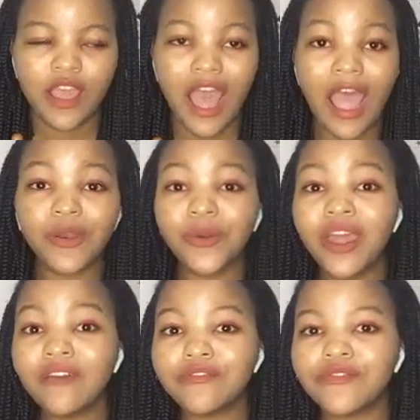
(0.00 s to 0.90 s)
I don't
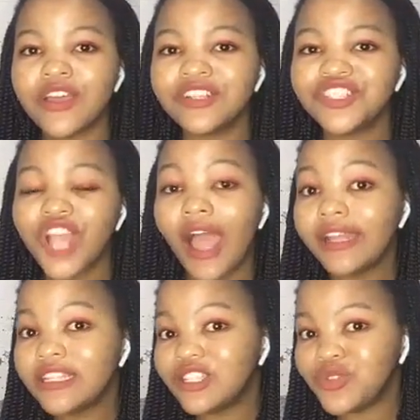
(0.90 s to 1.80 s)
have
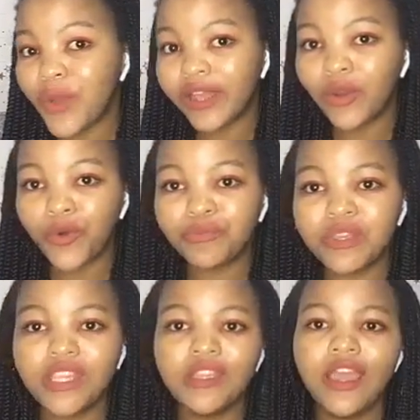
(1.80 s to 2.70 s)
Chinese yuan on
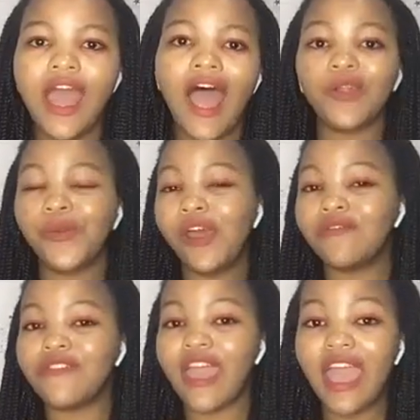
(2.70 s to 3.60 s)
me. I don't have
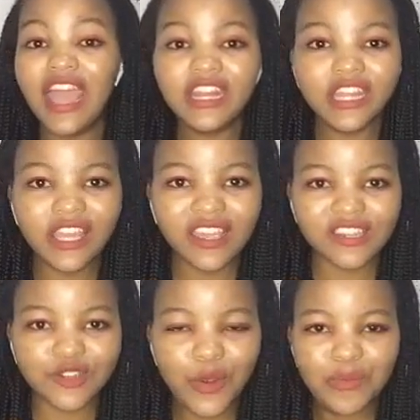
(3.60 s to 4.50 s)
any
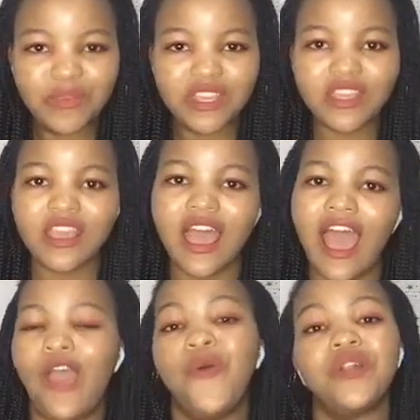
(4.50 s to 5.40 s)
cash on me.
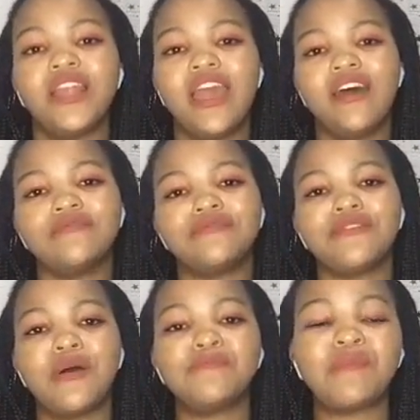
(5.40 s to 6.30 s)
I only have
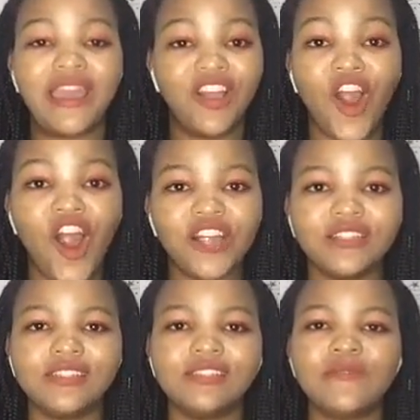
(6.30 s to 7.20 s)
my card.
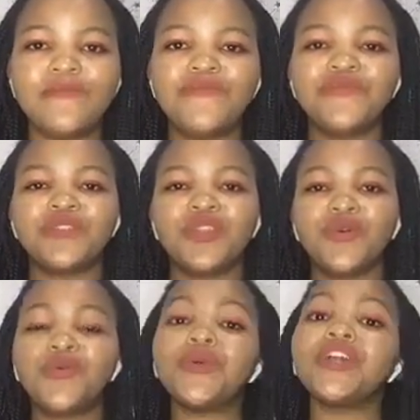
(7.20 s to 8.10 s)

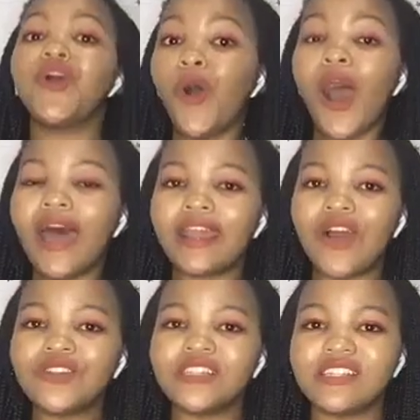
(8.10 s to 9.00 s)
We go
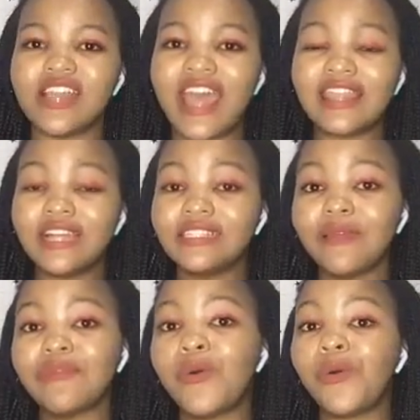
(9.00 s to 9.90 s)
around. At that
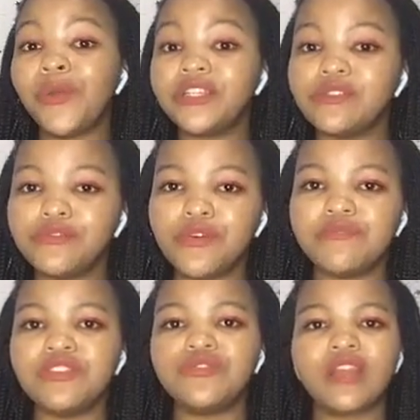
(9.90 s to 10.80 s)
time, they were waiting for
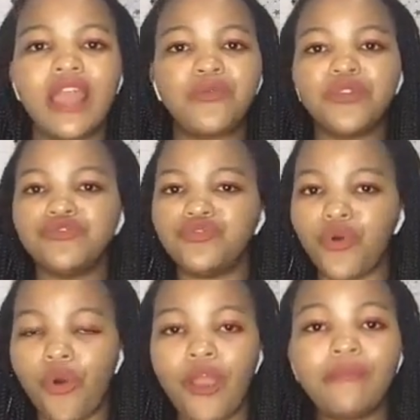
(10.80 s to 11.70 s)
me to like
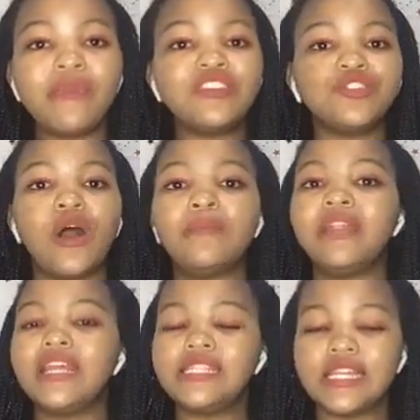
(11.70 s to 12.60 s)
withdraw and make sure I'm in
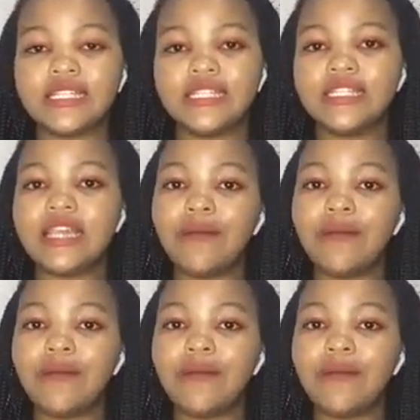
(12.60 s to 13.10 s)
a taxi, I'm